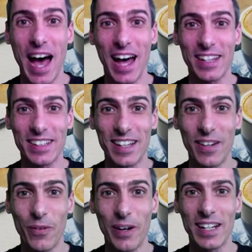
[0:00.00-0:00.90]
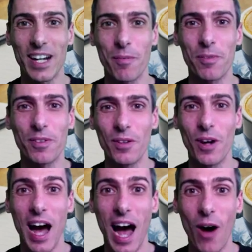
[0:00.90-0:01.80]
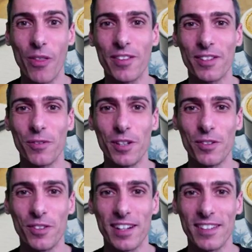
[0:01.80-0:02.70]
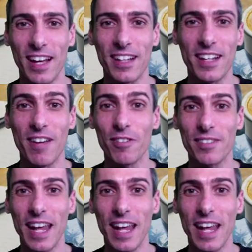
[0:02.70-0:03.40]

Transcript: and when it comes to how this can reduce your anxiety levels.